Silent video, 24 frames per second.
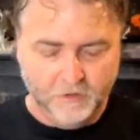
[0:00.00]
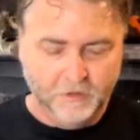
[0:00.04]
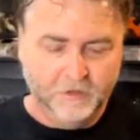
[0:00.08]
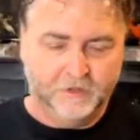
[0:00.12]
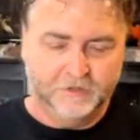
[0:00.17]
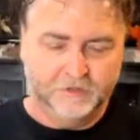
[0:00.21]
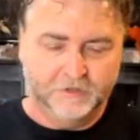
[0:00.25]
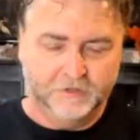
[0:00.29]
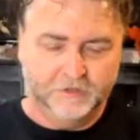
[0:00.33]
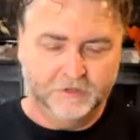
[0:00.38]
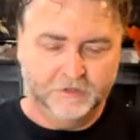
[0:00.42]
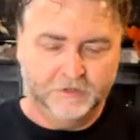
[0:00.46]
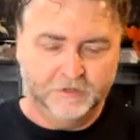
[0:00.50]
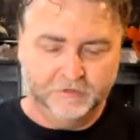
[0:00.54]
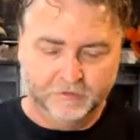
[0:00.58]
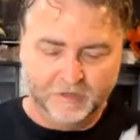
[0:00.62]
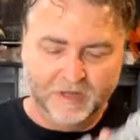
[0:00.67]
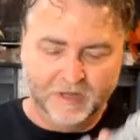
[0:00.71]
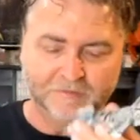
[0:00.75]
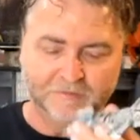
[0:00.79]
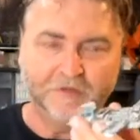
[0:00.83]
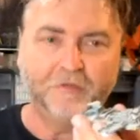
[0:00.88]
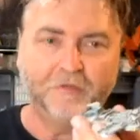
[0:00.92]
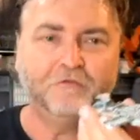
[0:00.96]
So it comes in
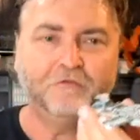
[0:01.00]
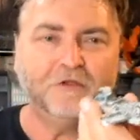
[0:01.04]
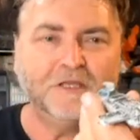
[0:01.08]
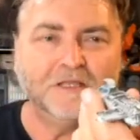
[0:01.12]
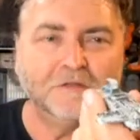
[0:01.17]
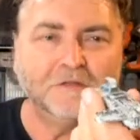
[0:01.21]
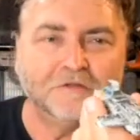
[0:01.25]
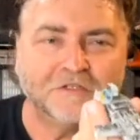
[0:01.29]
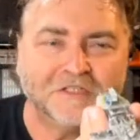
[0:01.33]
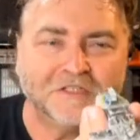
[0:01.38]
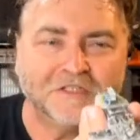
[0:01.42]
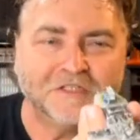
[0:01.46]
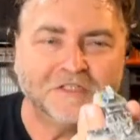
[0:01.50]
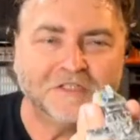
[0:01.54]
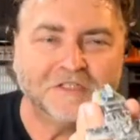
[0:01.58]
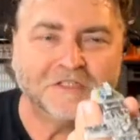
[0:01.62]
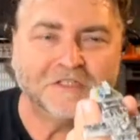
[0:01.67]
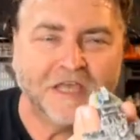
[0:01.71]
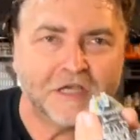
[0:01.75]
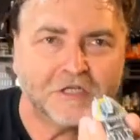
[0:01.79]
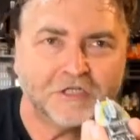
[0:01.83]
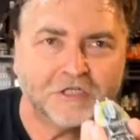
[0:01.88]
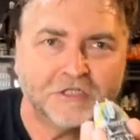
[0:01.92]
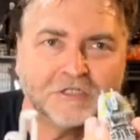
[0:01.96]
three little
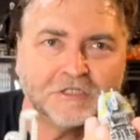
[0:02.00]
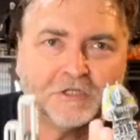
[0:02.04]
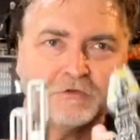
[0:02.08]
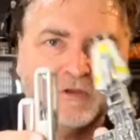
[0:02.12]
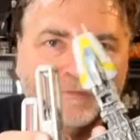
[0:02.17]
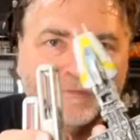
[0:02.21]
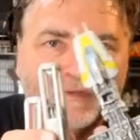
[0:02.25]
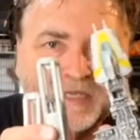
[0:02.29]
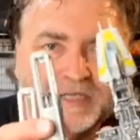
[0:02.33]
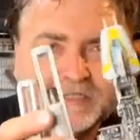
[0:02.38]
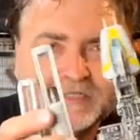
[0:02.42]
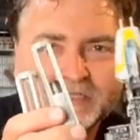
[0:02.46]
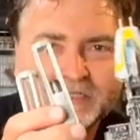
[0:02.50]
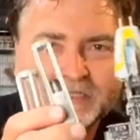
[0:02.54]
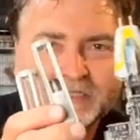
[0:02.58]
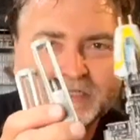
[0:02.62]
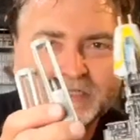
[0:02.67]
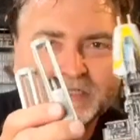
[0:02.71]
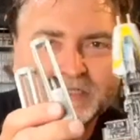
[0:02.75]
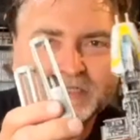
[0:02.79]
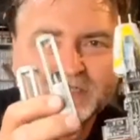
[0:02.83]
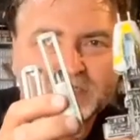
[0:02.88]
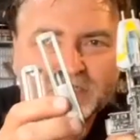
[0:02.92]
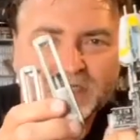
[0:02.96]
sections, three pieces,
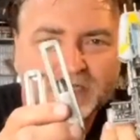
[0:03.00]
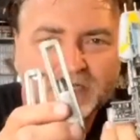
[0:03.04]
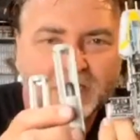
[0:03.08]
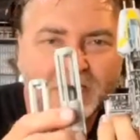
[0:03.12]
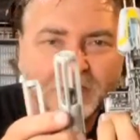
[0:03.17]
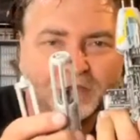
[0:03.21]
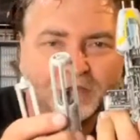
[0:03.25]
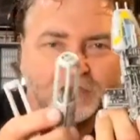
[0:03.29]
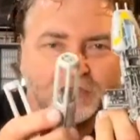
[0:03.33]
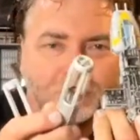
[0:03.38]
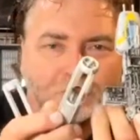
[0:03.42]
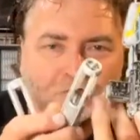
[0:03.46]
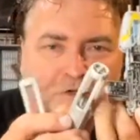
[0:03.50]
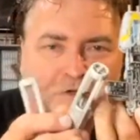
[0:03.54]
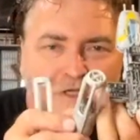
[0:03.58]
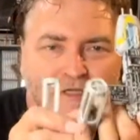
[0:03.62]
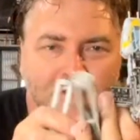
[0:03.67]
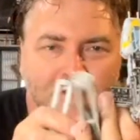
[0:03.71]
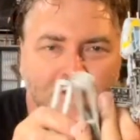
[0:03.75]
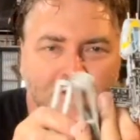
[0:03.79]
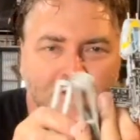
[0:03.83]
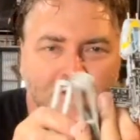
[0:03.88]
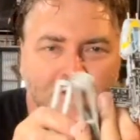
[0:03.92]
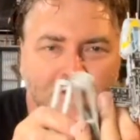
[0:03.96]
the two
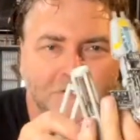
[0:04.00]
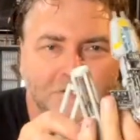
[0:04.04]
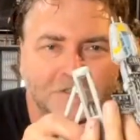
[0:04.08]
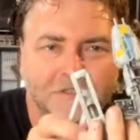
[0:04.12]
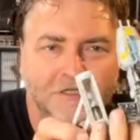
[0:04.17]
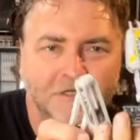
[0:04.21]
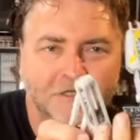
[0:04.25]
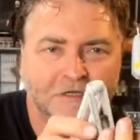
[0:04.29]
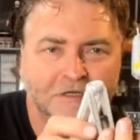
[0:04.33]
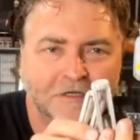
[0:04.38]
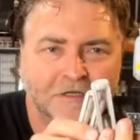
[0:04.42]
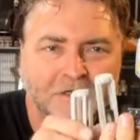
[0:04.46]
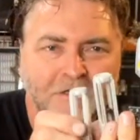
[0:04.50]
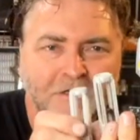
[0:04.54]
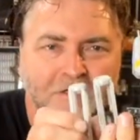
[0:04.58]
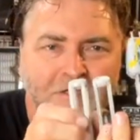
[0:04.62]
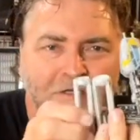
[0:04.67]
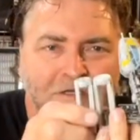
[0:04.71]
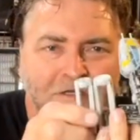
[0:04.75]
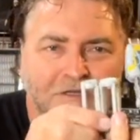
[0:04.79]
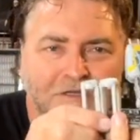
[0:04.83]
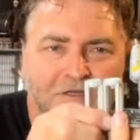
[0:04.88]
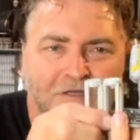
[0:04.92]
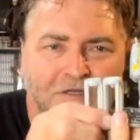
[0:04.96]
wings,
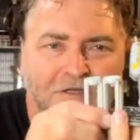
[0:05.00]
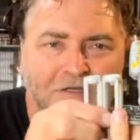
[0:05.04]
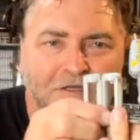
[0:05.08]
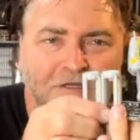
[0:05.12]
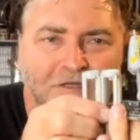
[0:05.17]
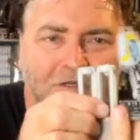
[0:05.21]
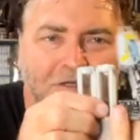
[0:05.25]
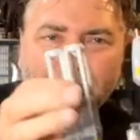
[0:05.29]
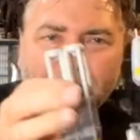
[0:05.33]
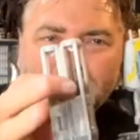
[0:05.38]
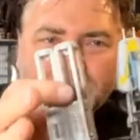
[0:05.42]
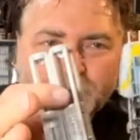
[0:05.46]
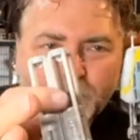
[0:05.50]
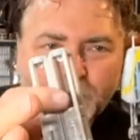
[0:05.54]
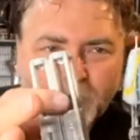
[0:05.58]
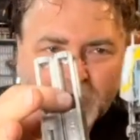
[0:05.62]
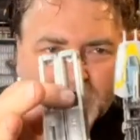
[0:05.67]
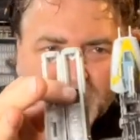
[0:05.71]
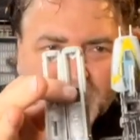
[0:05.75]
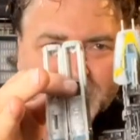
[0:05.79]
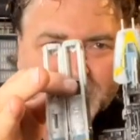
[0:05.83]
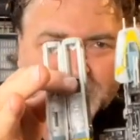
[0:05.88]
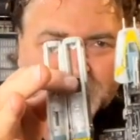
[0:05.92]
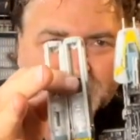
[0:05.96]
as well
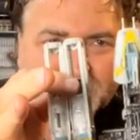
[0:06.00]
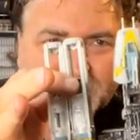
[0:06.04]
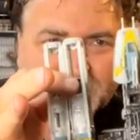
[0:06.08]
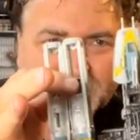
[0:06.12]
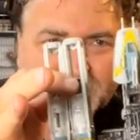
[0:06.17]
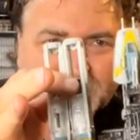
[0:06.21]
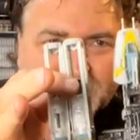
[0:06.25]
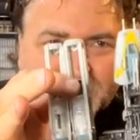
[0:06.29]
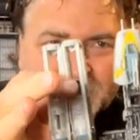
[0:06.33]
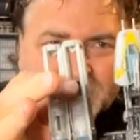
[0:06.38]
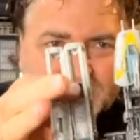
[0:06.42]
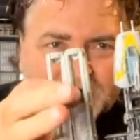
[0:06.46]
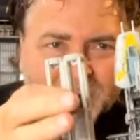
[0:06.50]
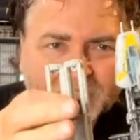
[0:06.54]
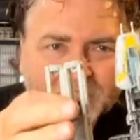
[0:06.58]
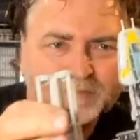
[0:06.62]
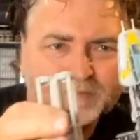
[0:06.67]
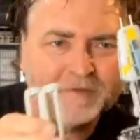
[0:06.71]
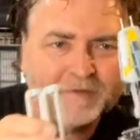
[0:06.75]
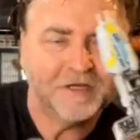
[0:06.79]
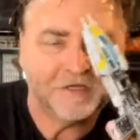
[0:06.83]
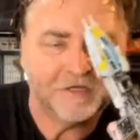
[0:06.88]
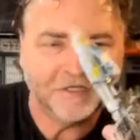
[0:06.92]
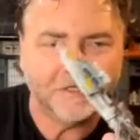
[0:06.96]
as the center
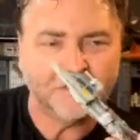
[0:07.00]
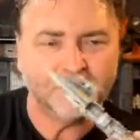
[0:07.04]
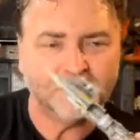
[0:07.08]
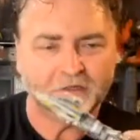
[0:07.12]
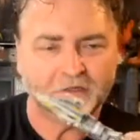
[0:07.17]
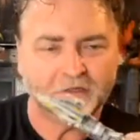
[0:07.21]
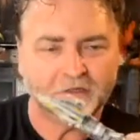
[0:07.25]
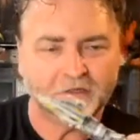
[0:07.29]
part here.